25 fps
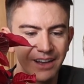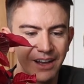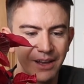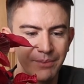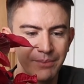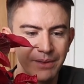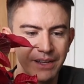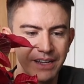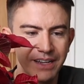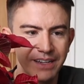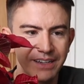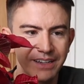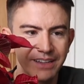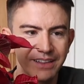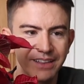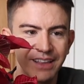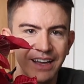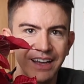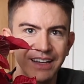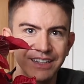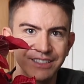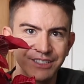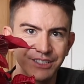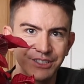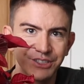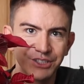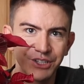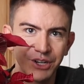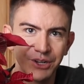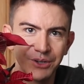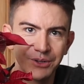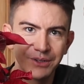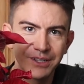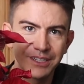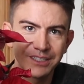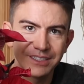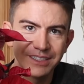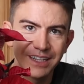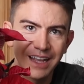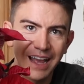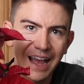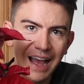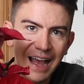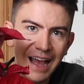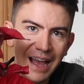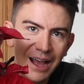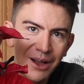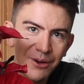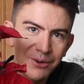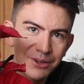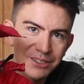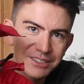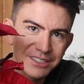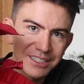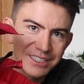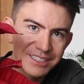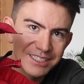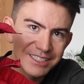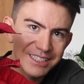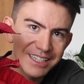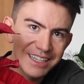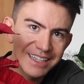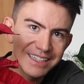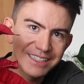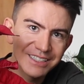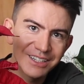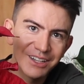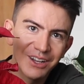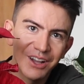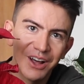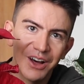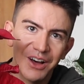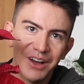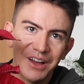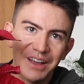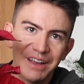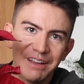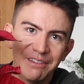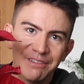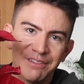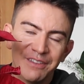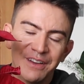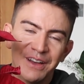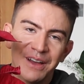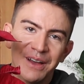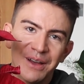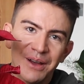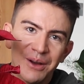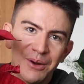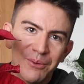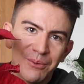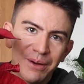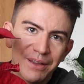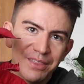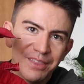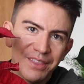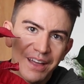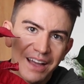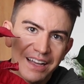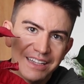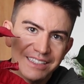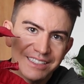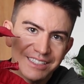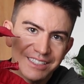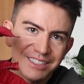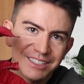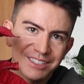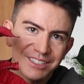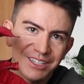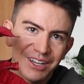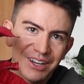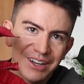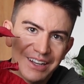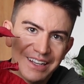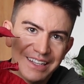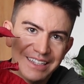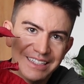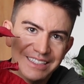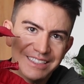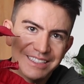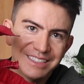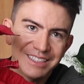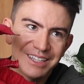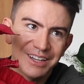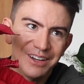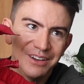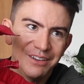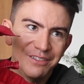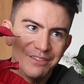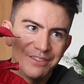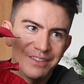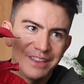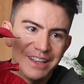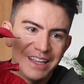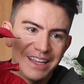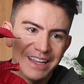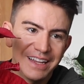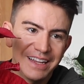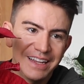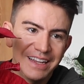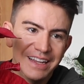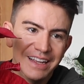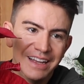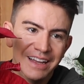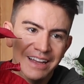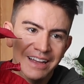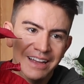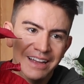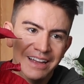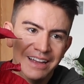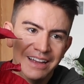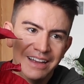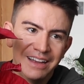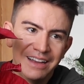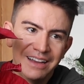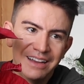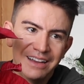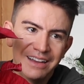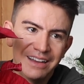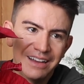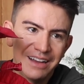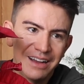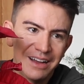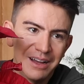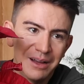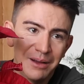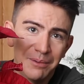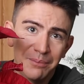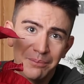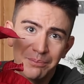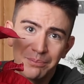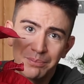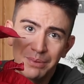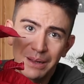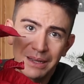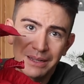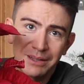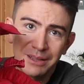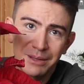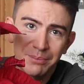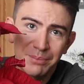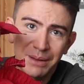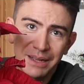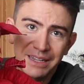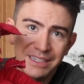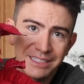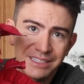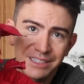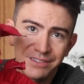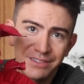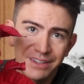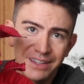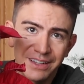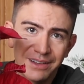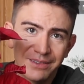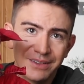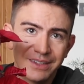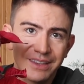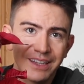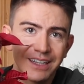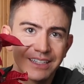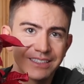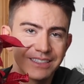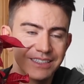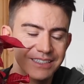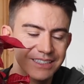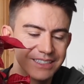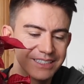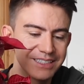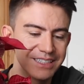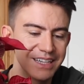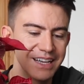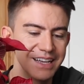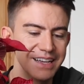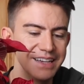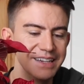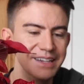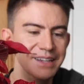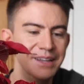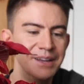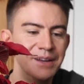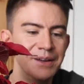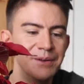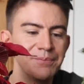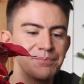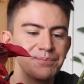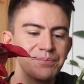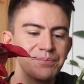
I mean, that is a joke, isn't it? How has this stayed alive when that is the size of the base of it? I mean, that's insane.